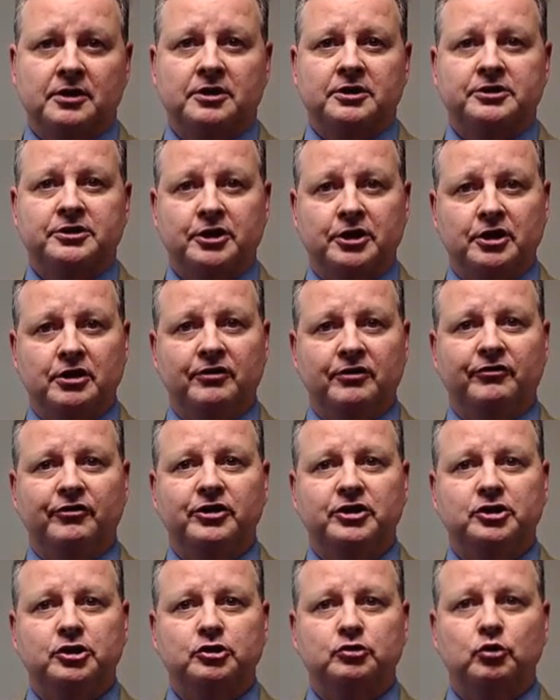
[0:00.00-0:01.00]
City
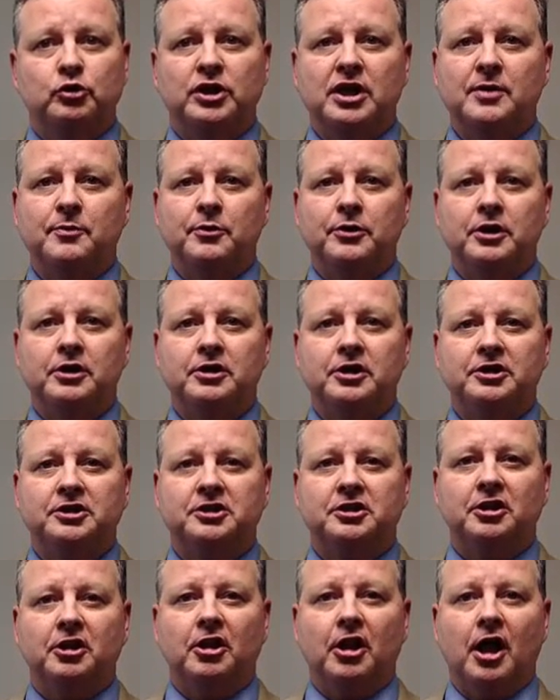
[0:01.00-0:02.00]
officials will keep an
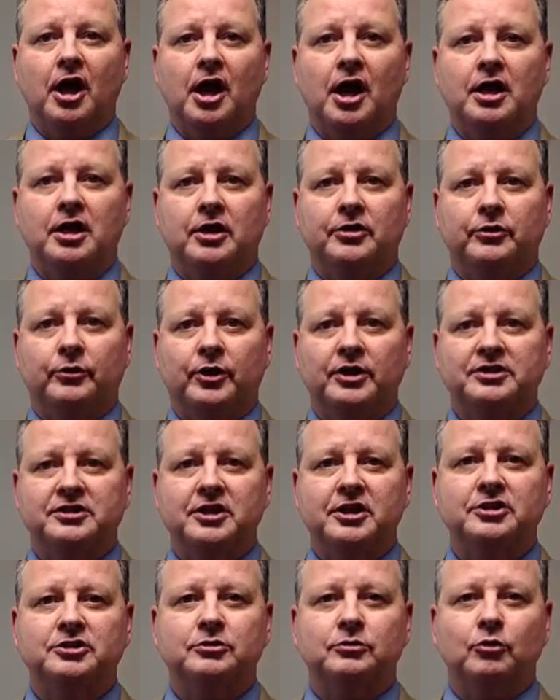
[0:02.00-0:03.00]
additional eye on the
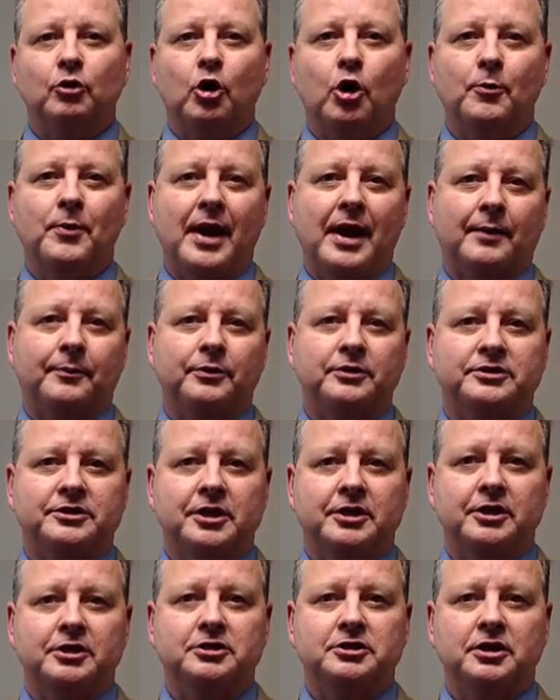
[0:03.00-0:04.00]
residential rollback
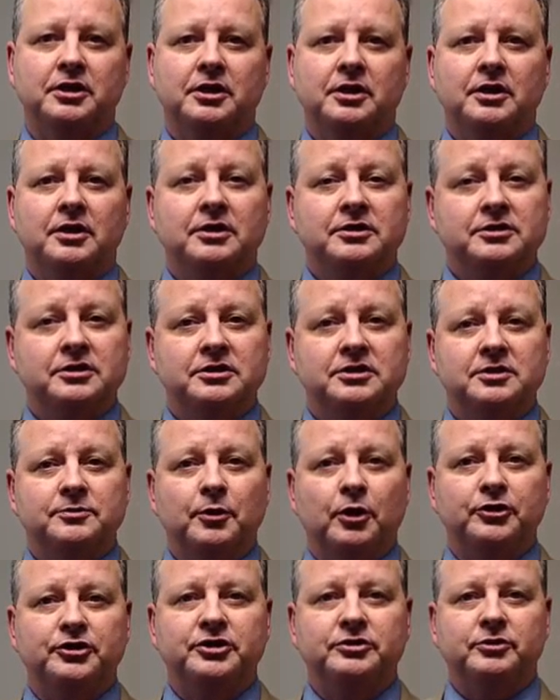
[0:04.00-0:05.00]
percentage since the
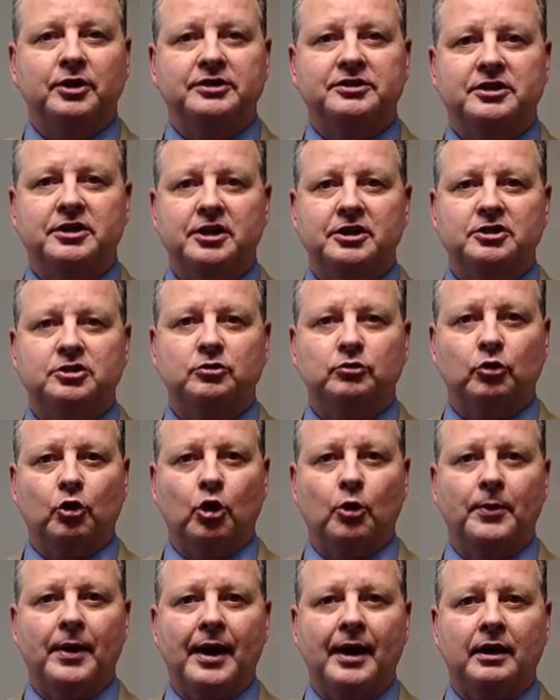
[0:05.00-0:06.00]
multi-residential
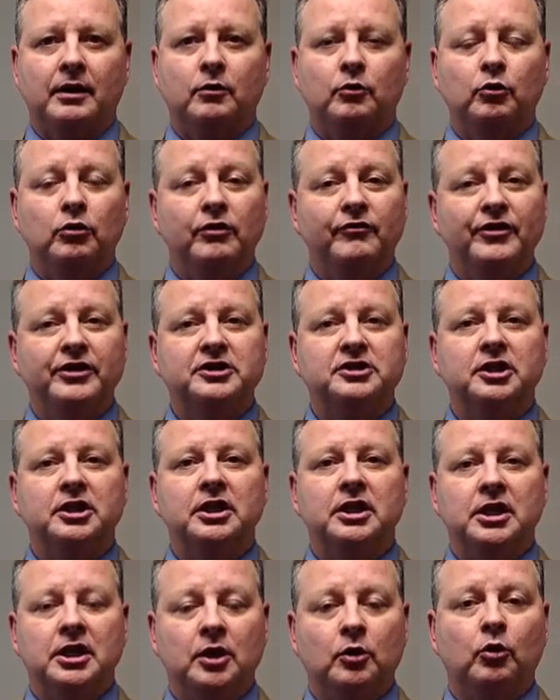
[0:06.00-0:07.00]
rollback will eventually
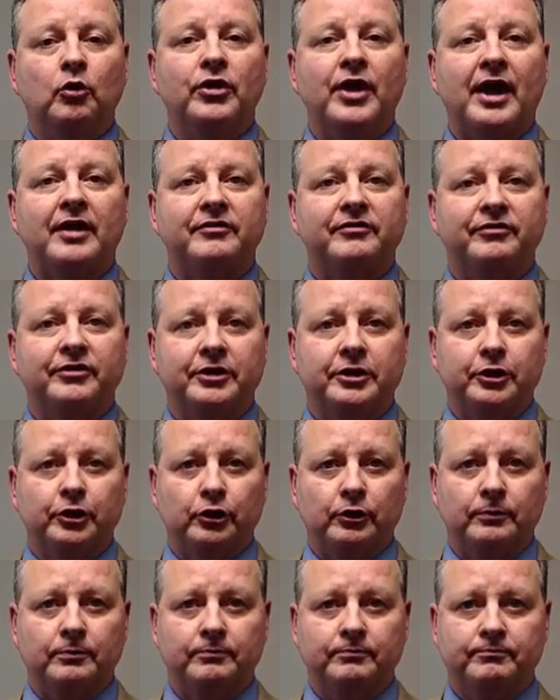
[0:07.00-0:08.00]
equal that
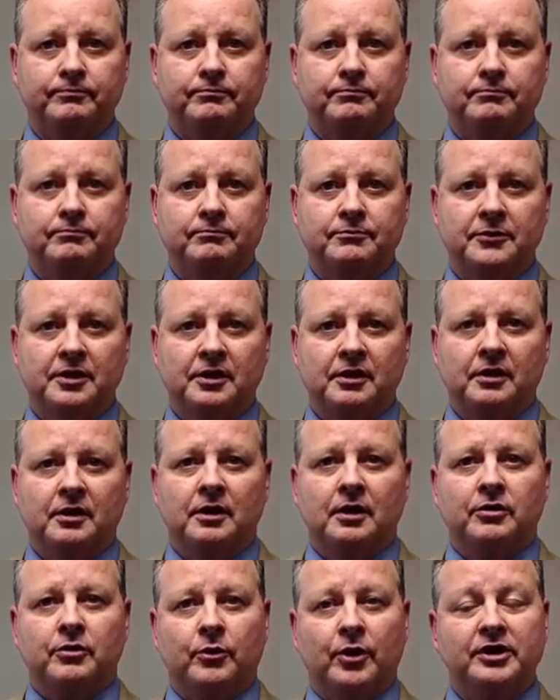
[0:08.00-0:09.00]
figure.
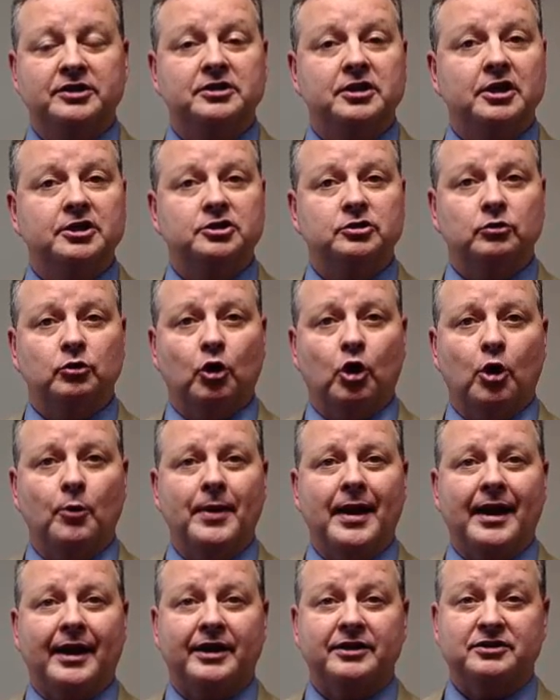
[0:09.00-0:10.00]
The residential
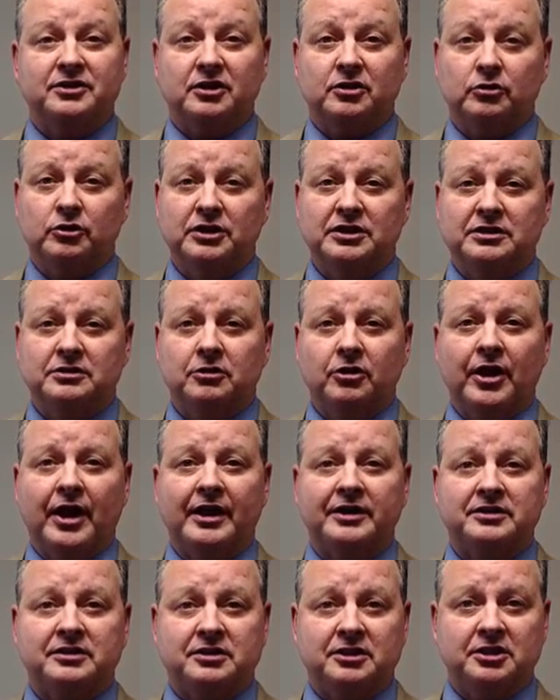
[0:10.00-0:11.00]
rollback has increased the
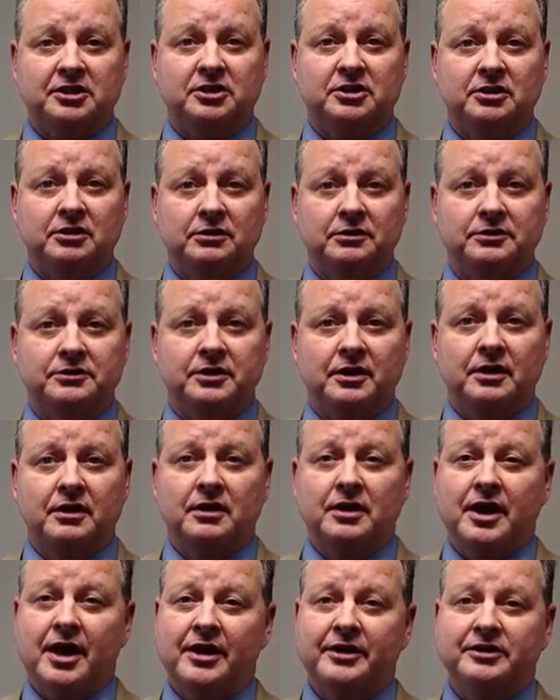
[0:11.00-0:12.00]
last 6 years
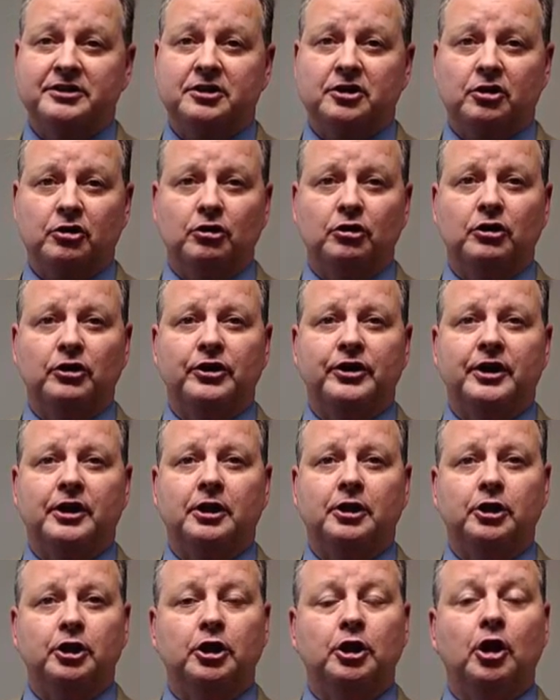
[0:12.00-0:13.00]
and is currently at a
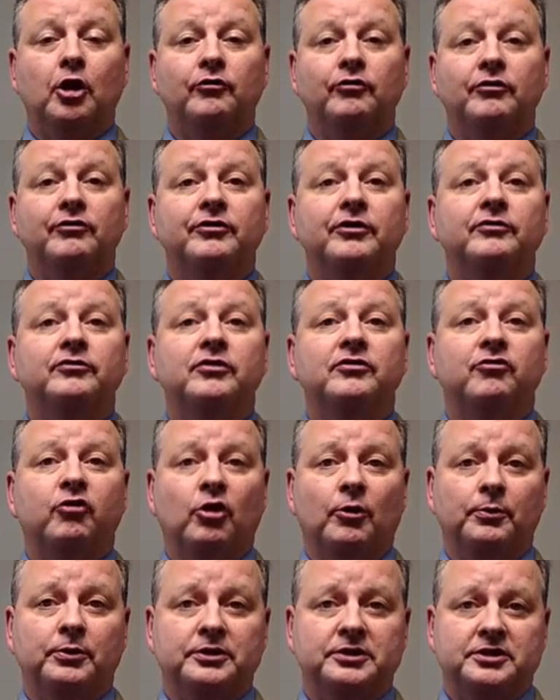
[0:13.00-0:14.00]
little over
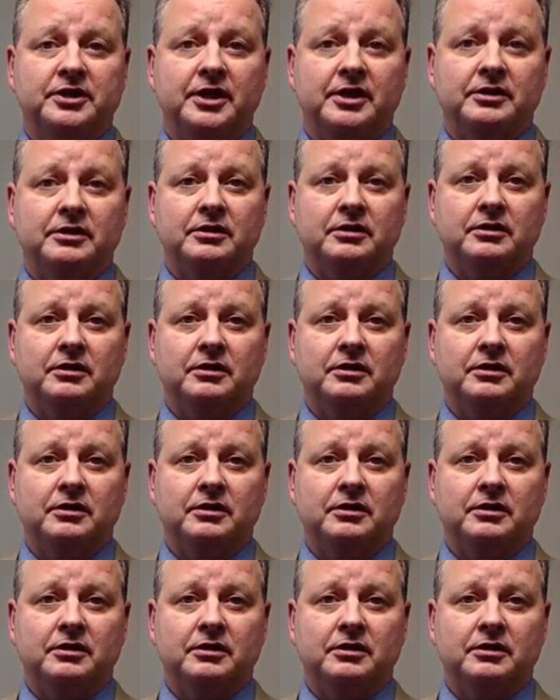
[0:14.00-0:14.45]
54%.